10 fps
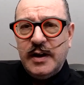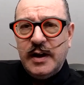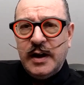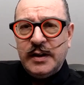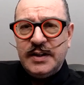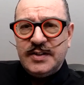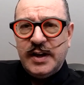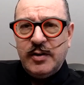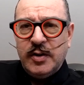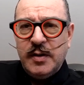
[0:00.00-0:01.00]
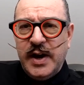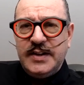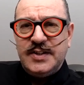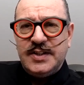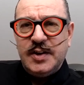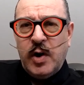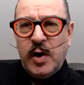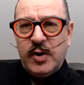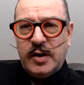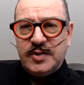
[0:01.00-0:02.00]
And they said, on the basis it won't
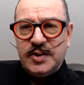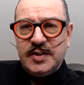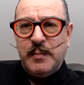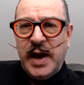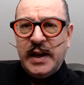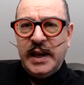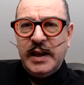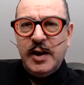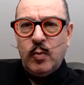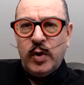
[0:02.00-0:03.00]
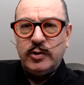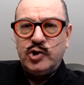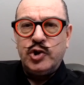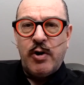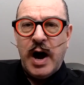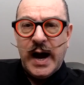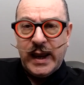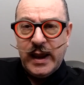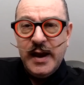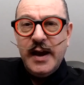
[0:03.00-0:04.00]
cost us a penny, we'll try.